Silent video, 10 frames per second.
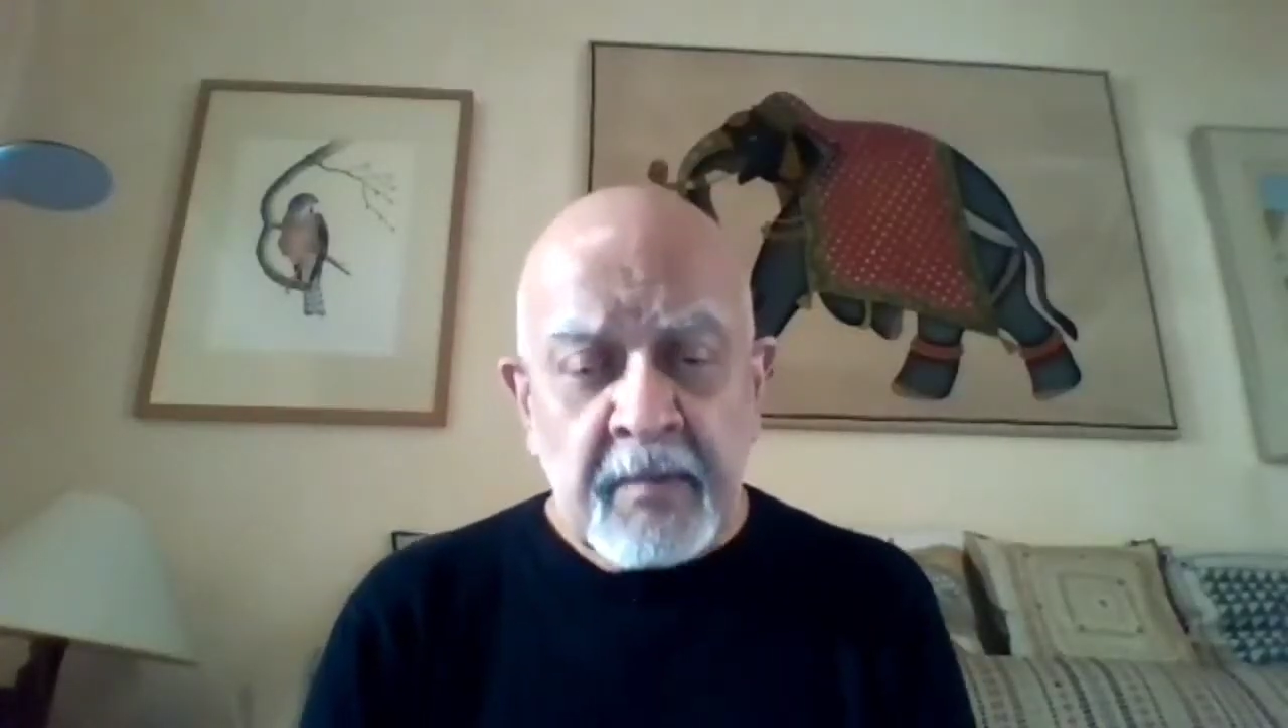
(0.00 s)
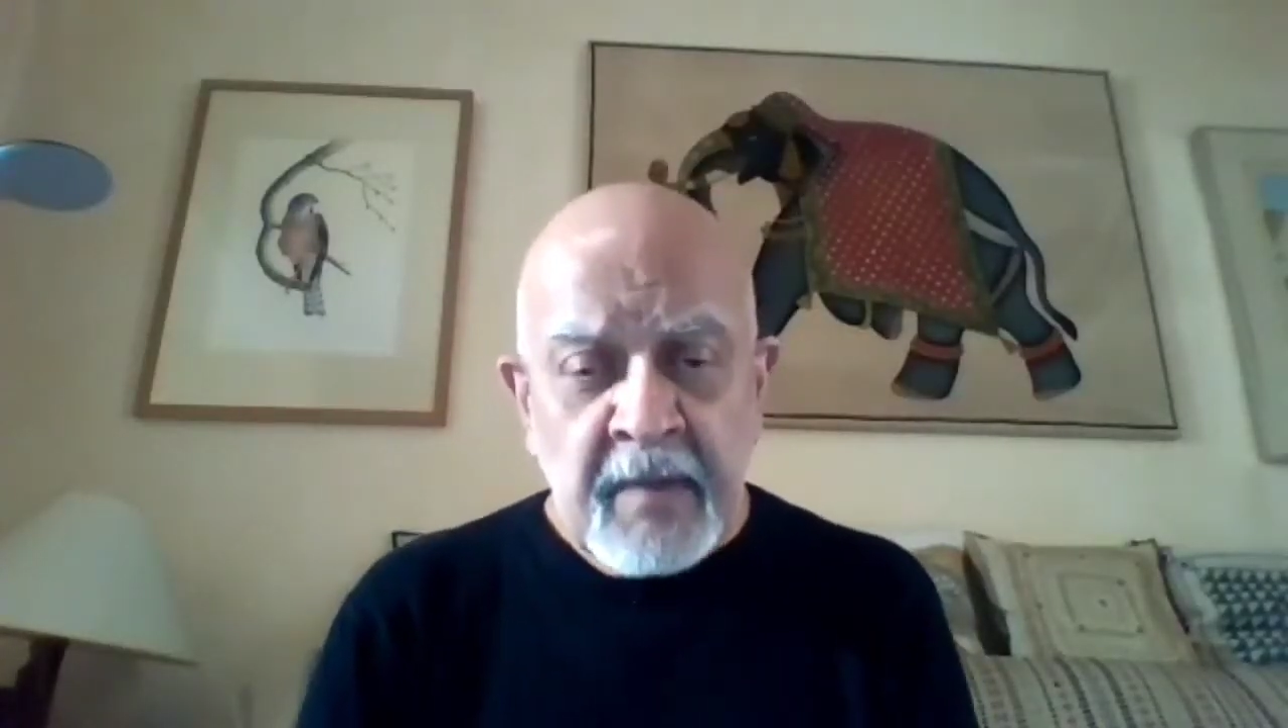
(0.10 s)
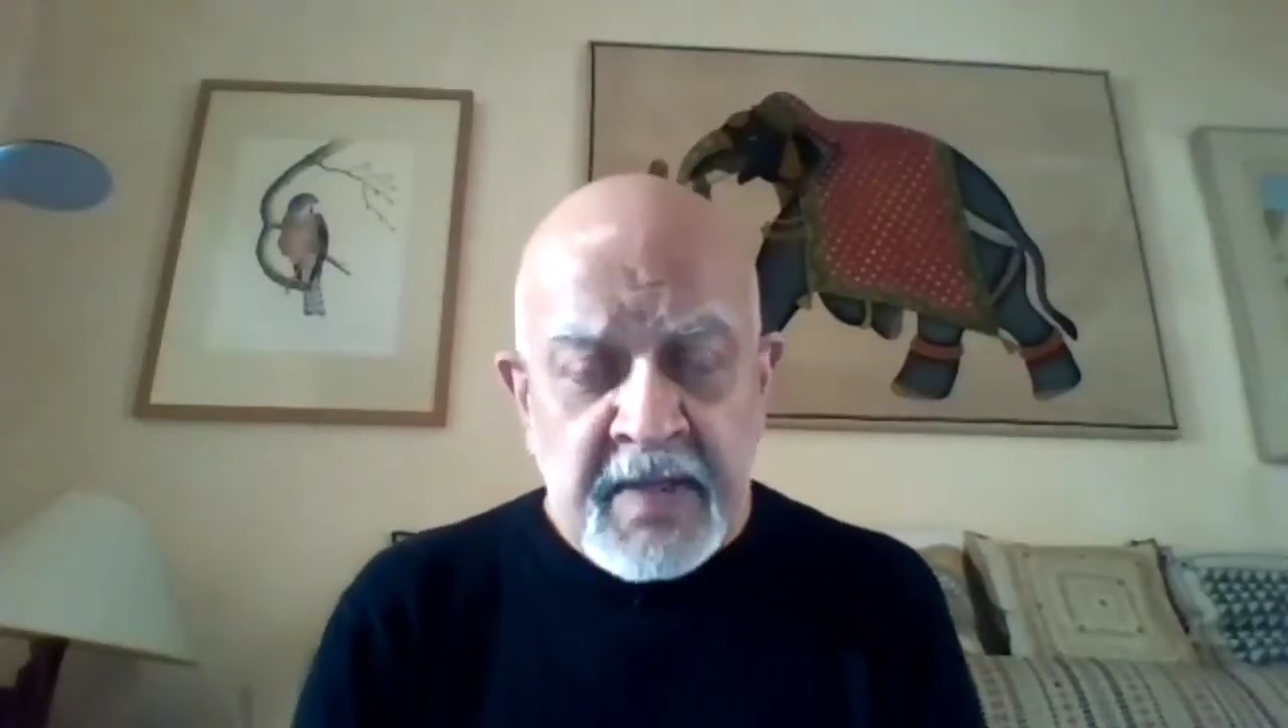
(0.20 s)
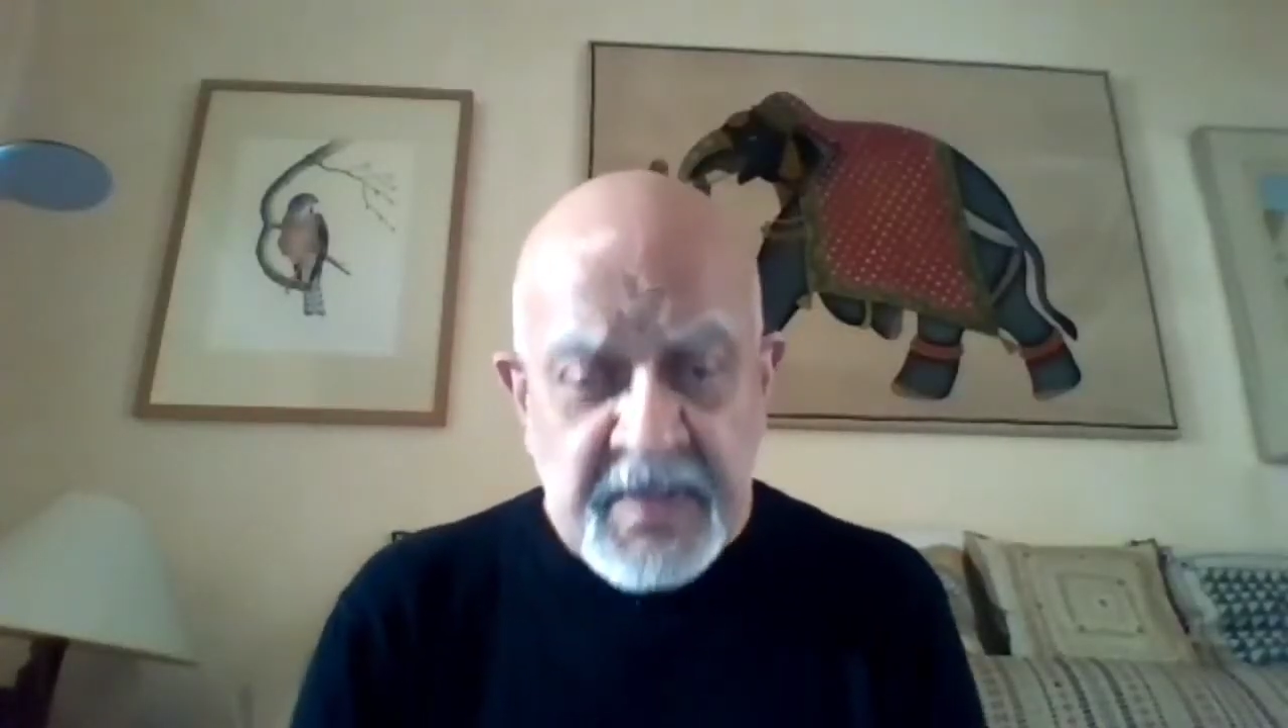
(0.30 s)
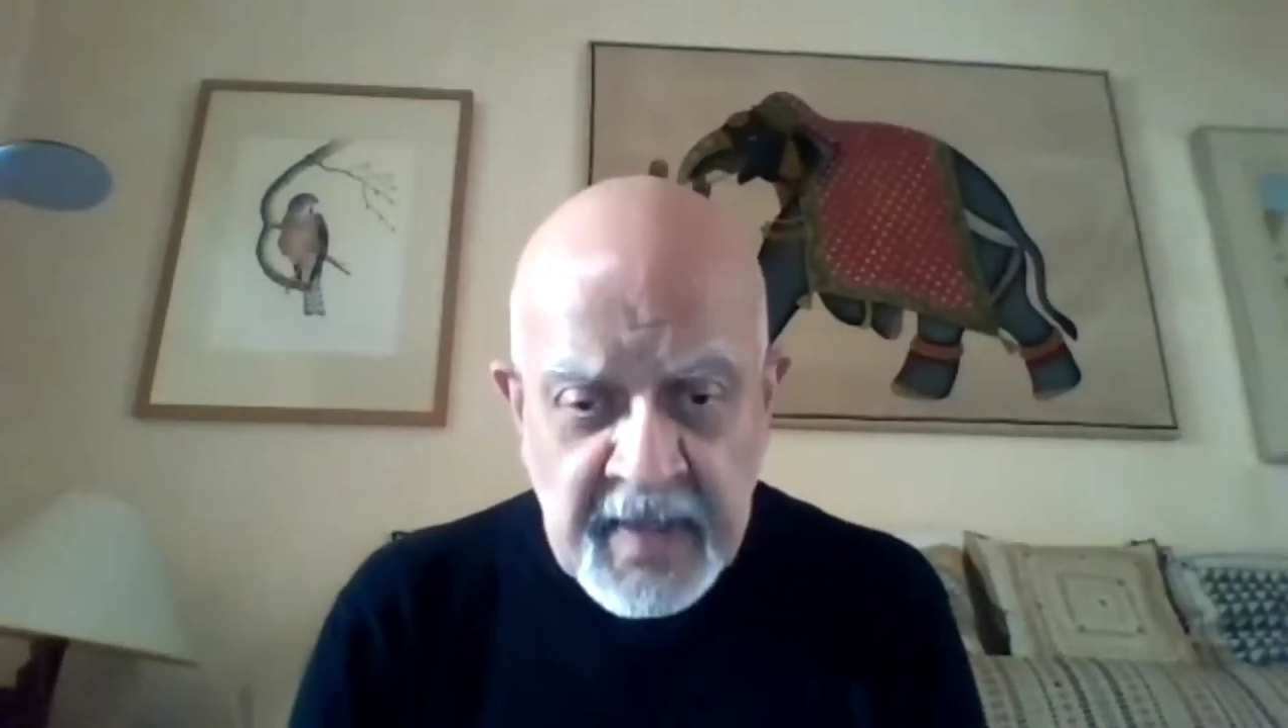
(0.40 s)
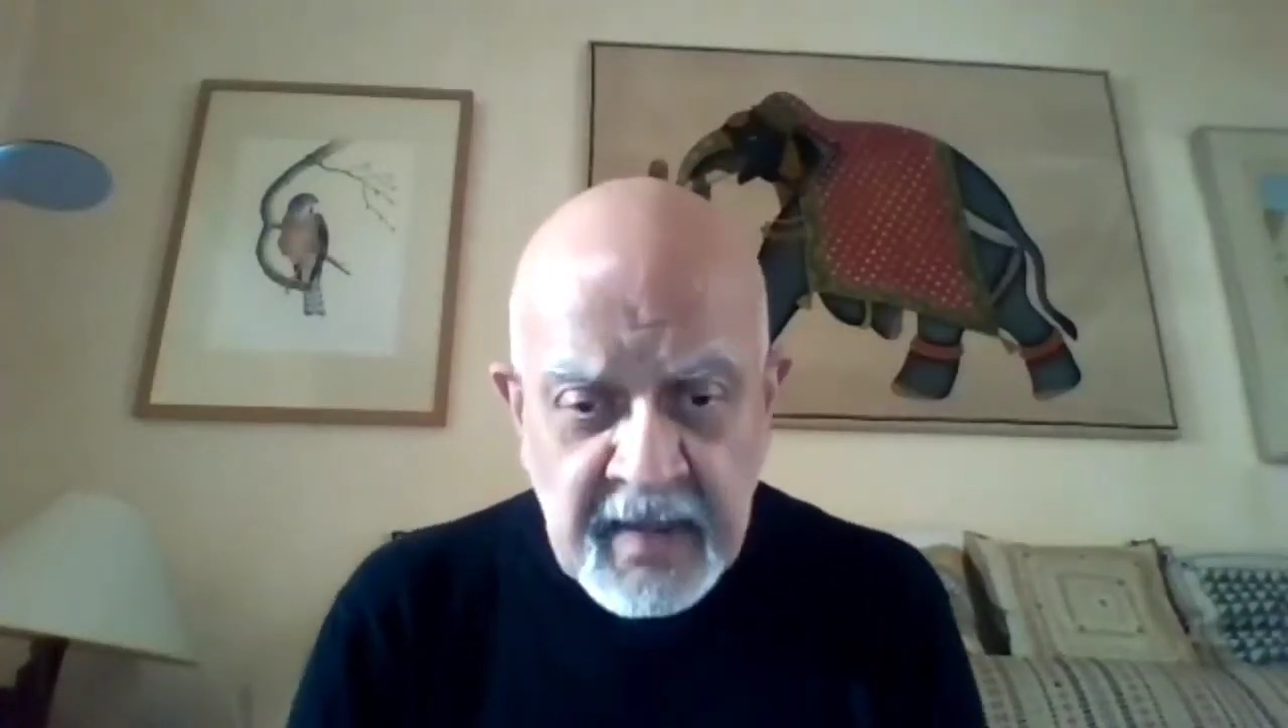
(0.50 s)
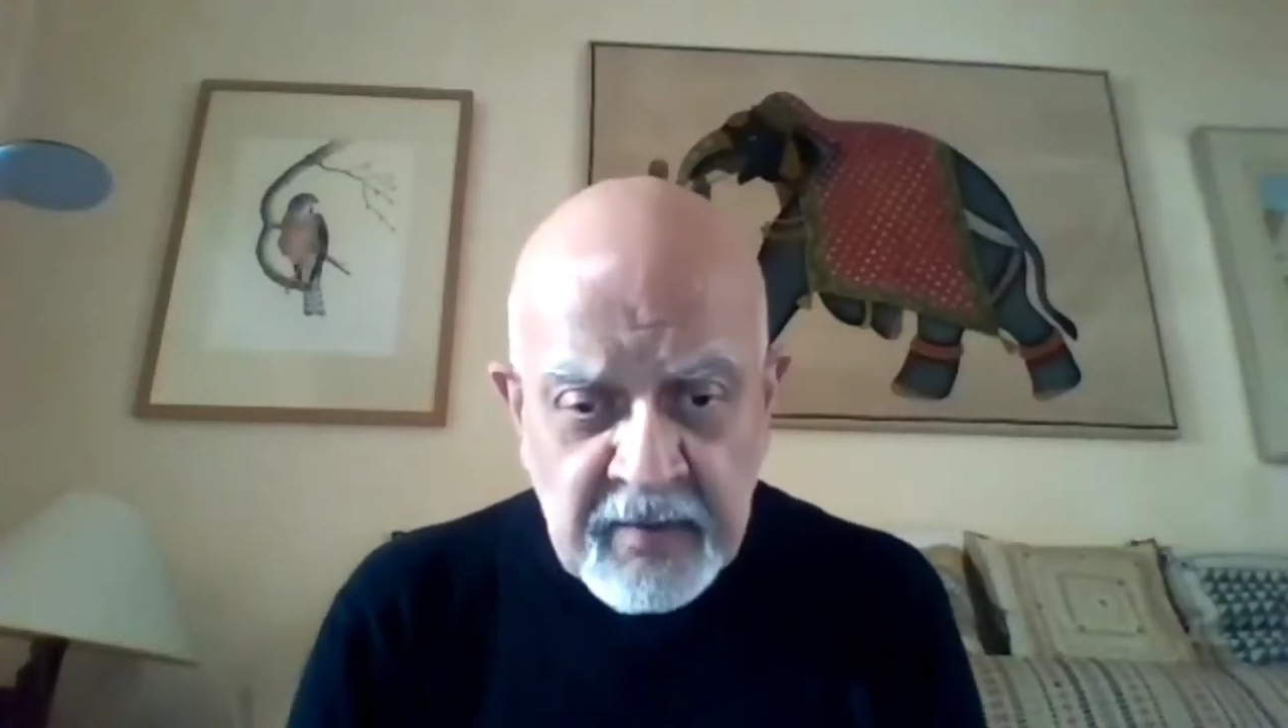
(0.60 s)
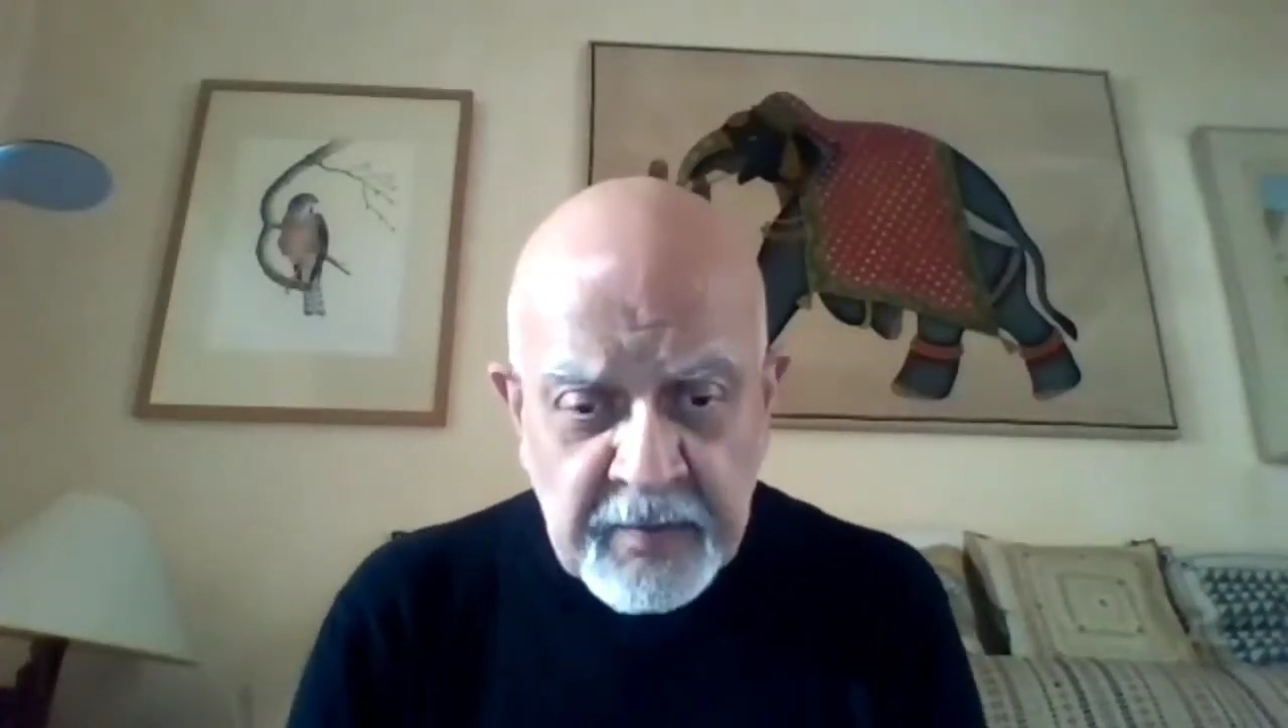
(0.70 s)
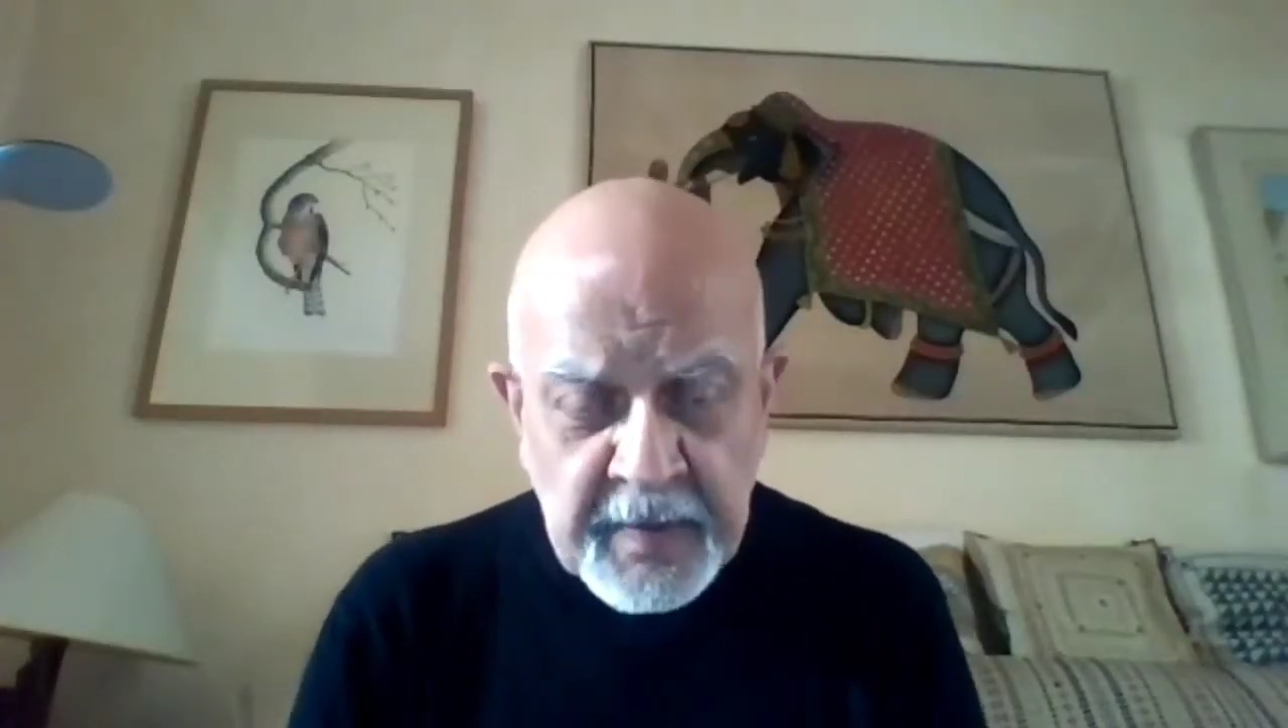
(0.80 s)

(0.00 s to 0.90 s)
myself,